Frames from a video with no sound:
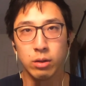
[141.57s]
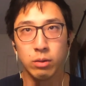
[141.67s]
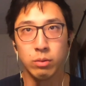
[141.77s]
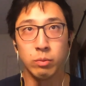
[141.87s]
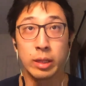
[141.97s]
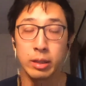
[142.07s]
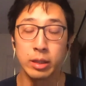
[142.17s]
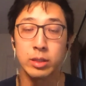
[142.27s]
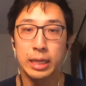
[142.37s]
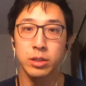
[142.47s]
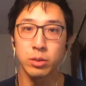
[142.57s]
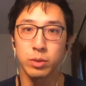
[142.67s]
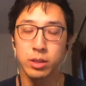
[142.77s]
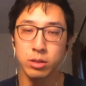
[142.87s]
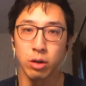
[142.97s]
This actually was
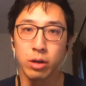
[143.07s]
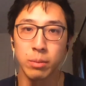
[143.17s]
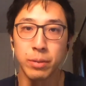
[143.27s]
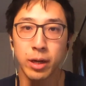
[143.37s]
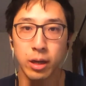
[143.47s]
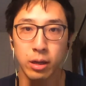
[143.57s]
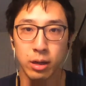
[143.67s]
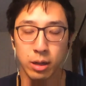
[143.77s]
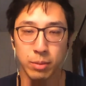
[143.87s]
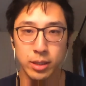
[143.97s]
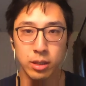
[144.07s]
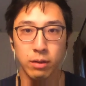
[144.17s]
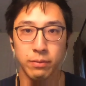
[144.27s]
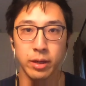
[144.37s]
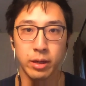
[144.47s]
started by
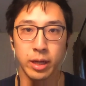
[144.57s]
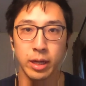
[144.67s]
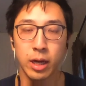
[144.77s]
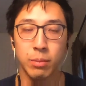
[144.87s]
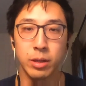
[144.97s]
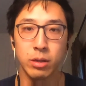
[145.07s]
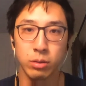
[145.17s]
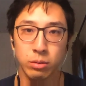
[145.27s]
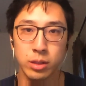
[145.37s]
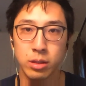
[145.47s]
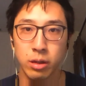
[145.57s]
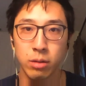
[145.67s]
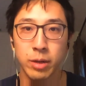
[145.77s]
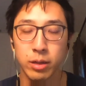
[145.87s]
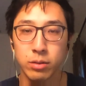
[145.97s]
myself and Avi, who is another
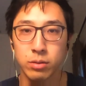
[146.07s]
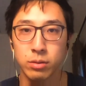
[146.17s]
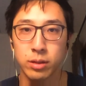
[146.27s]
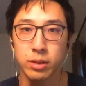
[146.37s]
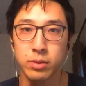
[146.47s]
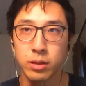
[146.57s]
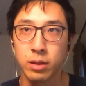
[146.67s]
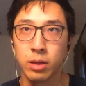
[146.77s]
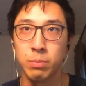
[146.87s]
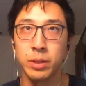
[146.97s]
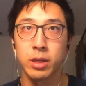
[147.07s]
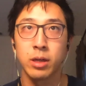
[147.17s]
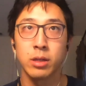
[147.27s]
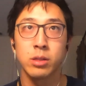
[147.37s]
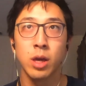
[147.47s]
medical student at UCLA,
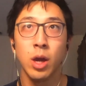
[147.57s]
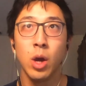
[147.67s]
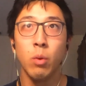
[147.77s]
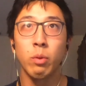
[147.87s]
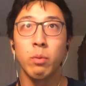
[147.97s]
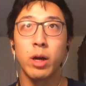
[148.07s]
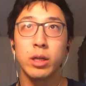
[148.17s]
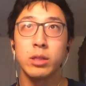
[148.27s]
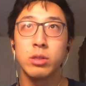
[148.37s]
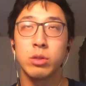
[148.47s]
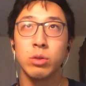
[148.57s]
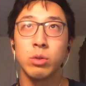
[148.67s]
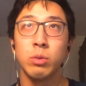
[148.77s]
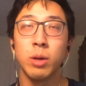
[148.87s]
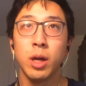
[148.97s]
because we wanted
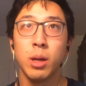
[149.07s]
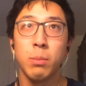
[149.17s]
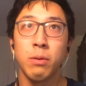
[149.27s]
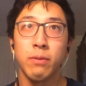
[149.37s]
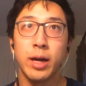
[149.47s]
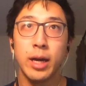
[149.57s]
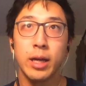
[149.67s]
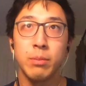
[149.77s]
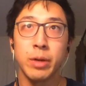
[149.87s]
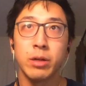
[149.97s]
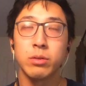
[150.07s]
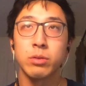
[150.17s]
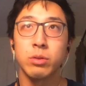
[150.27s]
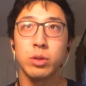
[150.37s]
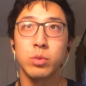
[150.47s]
to provide medical
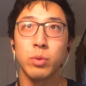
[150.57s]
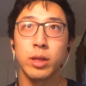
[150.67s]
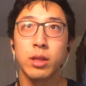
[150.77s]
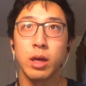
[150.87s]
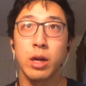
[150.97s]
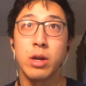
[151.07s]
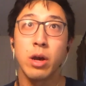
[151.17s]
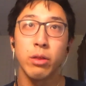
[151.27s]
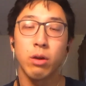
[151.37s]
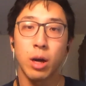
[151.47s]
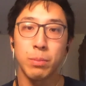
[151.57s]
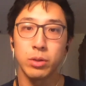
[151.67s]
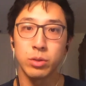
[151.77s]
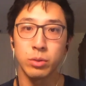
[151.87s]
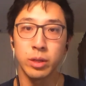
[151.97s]
students with another
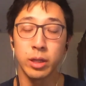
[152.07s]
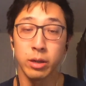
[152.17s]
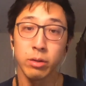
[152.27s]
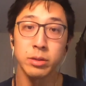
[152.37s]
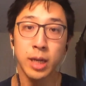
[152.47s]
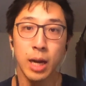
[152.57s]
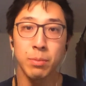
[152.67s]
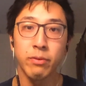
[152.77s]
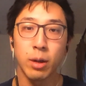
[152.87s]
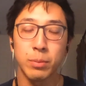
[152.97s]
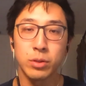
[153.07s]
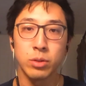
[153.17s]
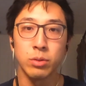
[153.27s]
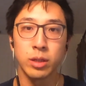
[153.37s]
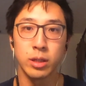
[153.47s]
opportunity, another type of
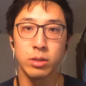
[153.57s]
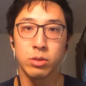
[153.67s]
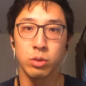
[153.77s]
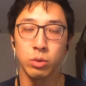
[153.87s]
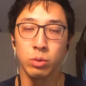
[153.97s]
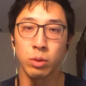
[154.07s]
opportunity to